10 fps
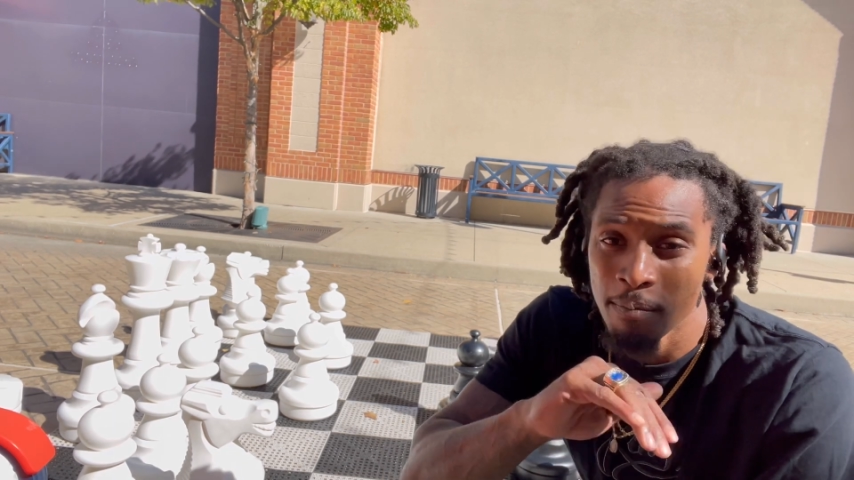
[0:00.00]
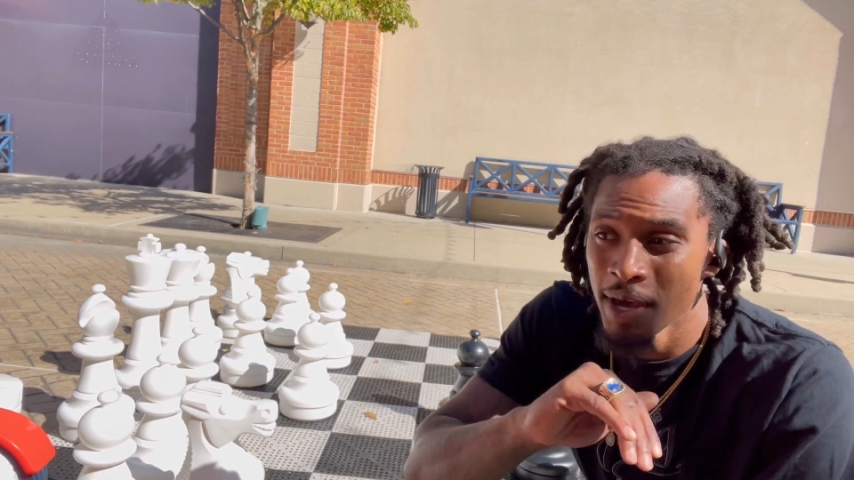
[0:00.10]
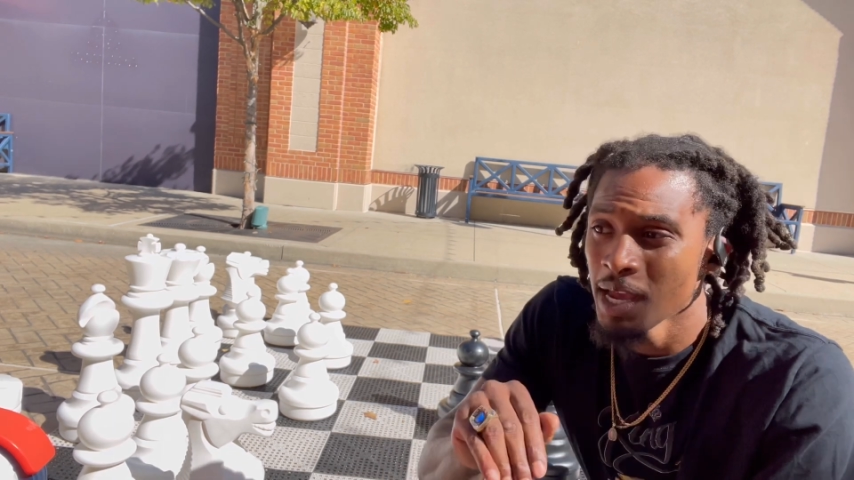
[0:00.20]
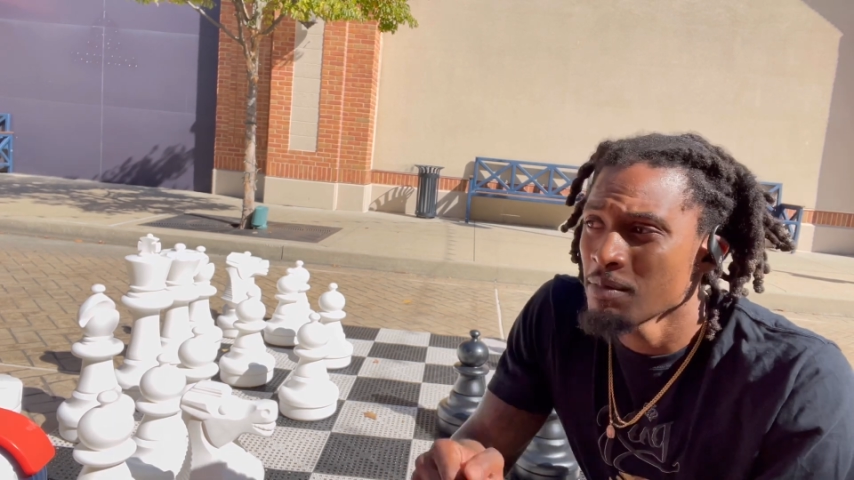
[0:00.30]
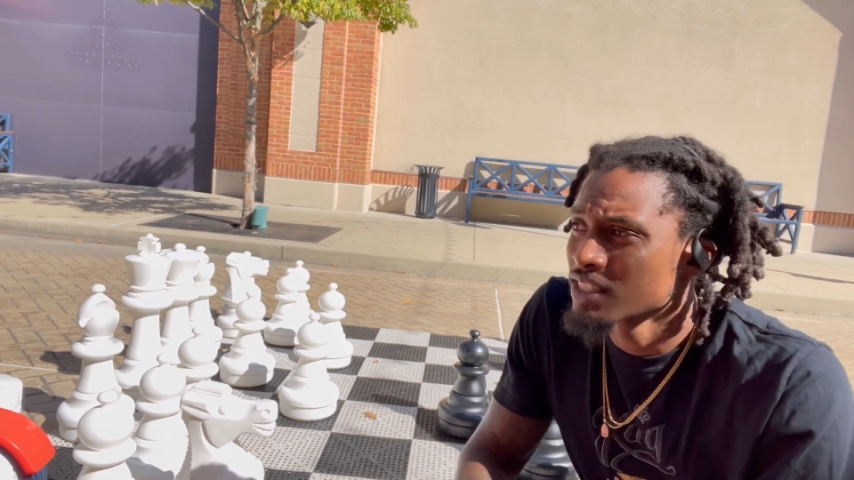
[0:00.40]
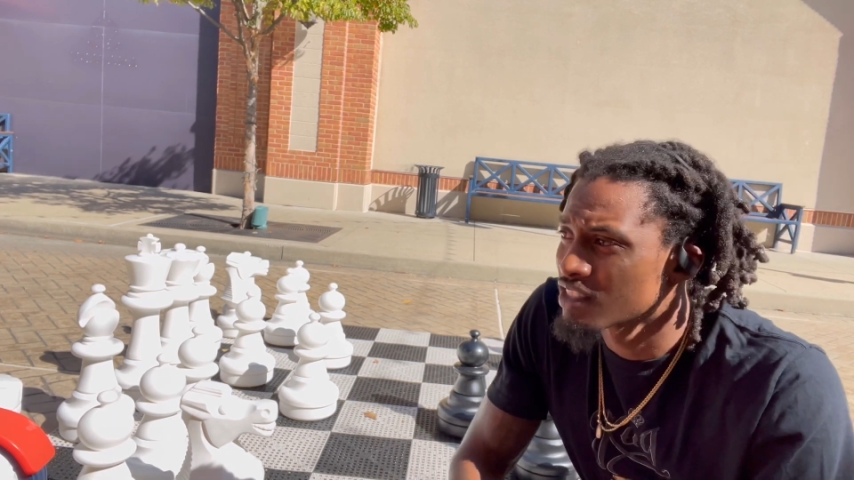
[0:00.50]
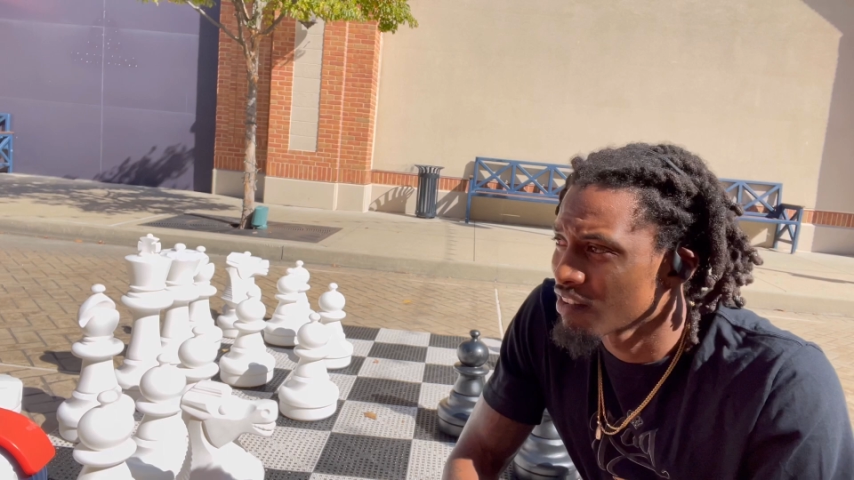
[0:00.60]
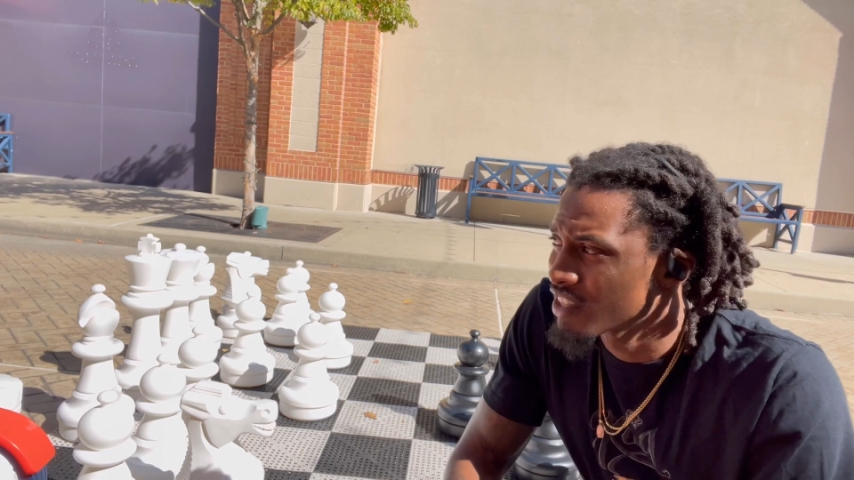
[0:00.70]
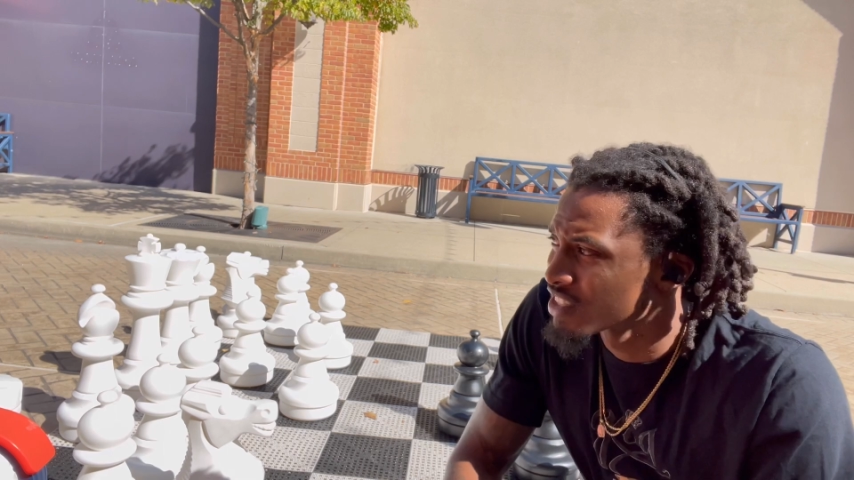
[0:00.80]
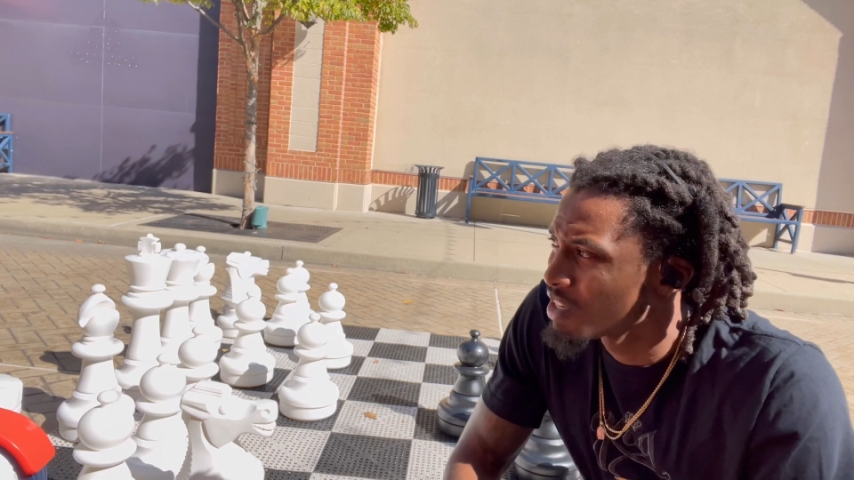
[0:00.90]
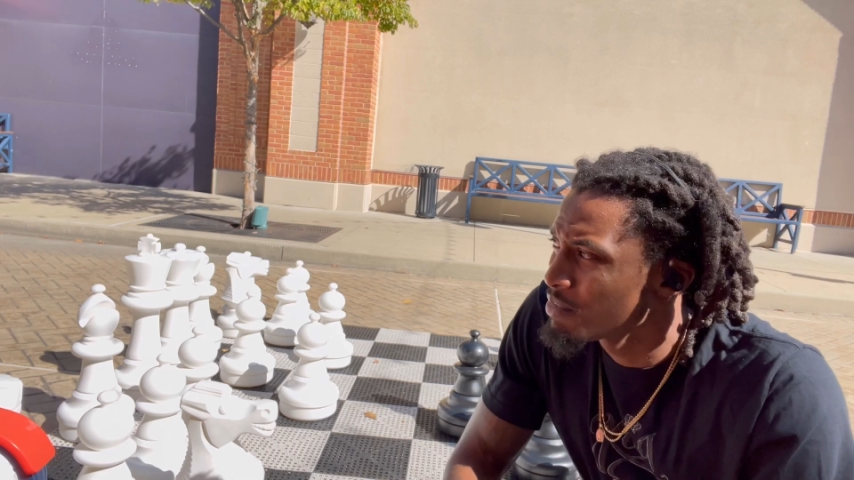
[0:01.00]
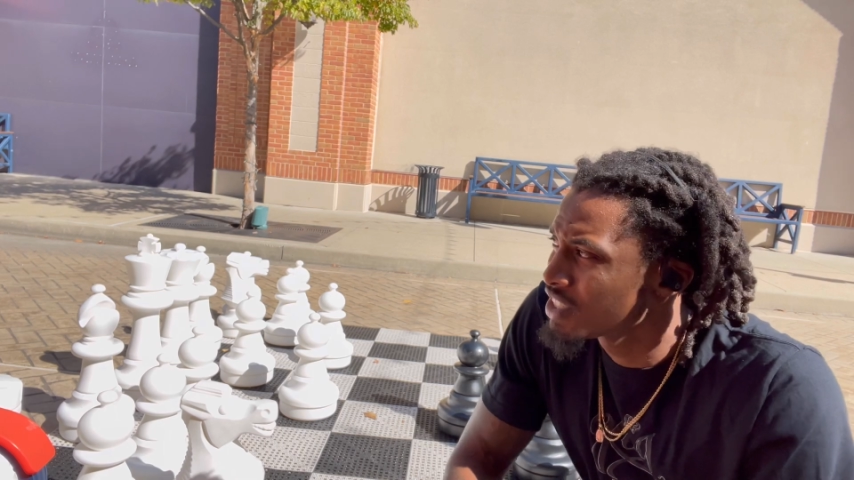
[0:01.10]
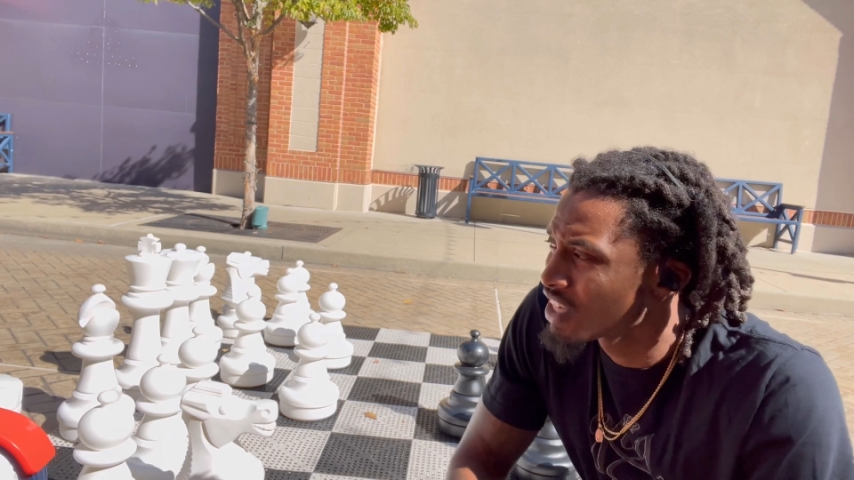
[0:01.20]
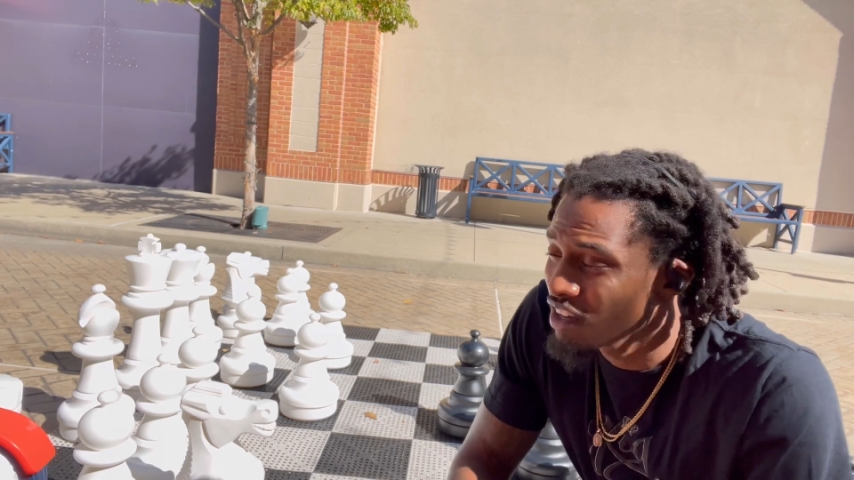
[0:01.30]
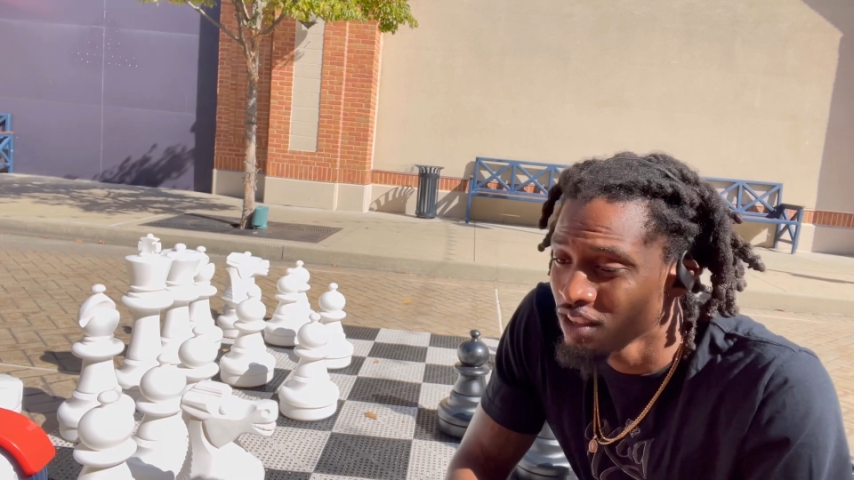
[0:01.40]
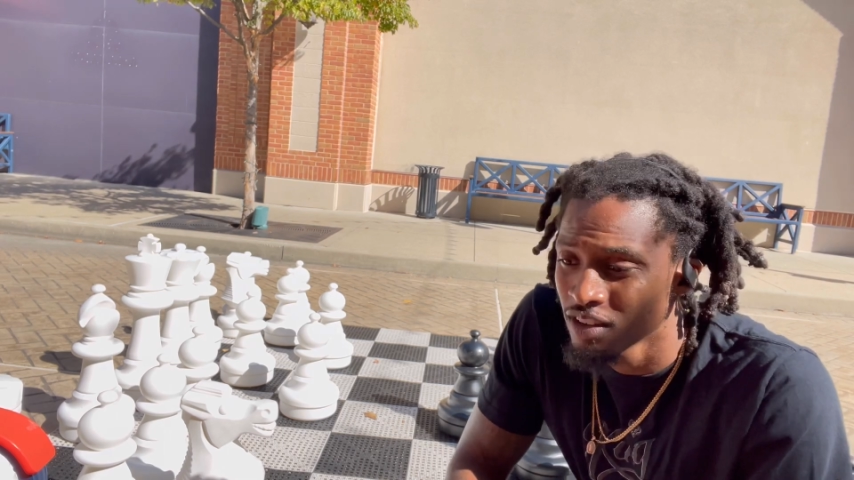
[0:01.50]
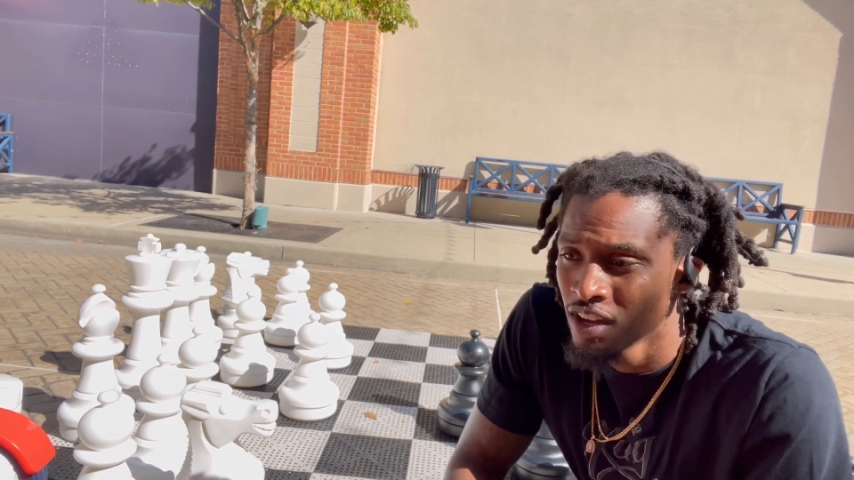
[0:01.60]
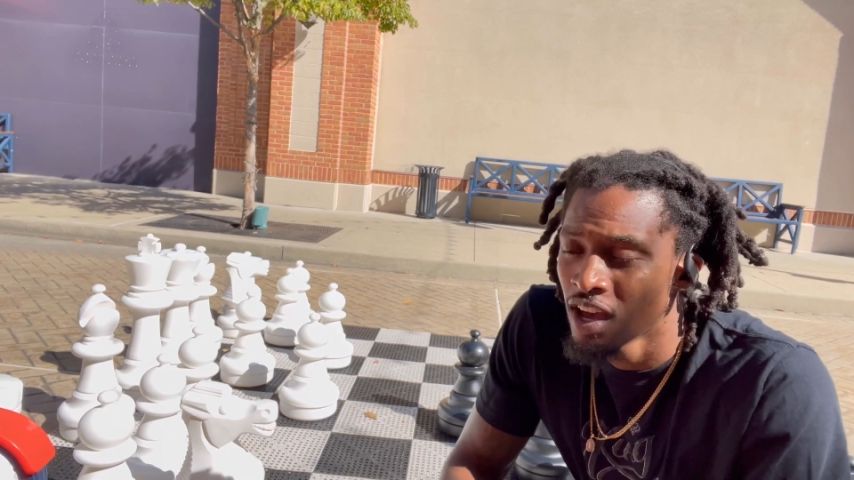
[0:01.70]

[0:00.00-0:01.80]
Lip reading: payment stuff, because let me tell you,